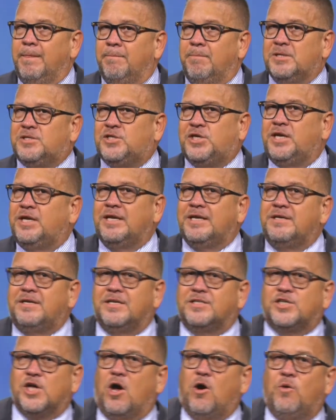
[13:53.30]
but she didn't
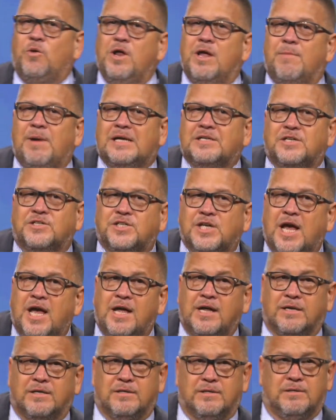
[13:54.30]
disown him as a
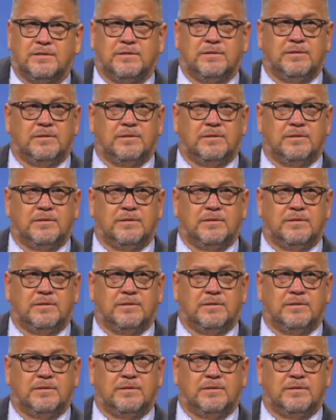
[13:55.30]
son.